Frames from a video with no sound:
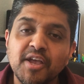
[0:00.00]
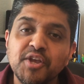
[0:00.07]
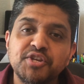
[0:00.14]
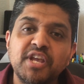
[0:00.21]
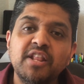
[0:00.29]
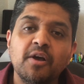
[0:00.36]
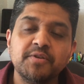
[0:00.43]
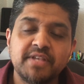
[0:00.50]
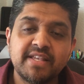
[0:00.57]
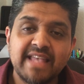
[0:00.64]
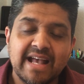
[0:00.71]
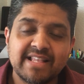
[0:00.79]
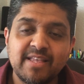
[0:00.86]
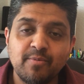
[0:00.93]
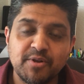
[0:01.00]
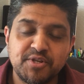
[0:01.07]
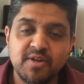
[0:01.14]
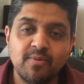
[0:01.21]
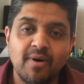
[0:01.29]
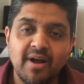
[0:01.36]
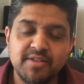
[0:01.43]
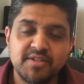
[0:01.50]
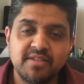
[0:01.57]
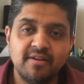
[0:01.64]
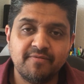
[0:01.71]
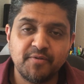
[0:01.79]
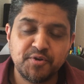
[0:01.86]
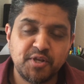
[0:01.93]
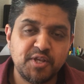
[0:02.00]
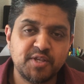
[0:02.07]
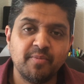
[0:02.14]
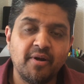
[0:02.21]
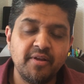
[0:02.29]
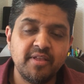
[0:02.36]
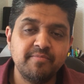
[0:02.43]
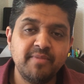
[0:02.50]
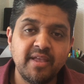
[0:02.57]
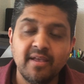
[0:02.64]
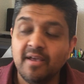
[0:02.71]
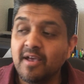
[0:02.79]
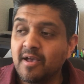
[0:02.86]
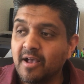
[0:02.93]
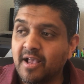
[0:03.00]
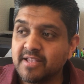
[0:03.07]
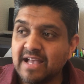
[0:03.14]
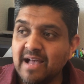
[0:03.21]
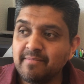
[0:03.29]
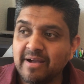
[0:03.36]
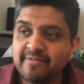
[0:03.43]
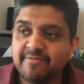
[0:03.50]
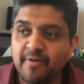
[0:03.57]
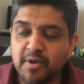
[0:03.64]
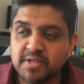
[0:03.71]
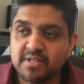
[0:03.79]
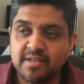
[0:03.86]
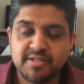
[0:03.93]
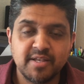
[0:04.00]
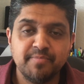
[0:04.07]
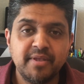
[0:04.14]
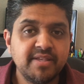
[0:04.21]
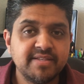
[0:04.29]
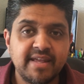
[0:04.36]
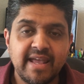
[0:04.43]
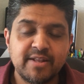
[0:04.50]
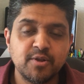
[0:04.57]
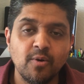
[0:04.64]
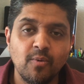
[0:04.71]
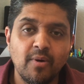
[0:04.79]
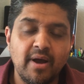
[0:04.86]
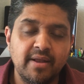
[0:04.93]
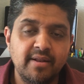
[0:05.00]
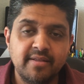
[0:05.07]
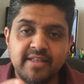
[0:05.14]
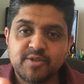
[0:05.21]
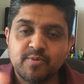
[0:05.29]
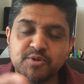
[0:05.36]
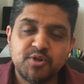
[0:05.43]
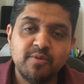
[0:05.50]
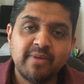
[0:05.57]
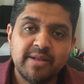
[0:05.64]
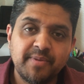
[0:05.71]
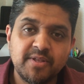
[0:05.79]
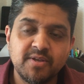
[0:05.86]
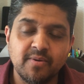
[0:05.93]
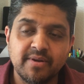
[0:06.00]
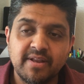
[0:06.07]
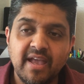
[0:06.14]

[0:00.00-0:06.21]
She knows exactly what she wants. Therefore, she's smarter than me, because I might focus on some things that I don't want. That's what you might be doing.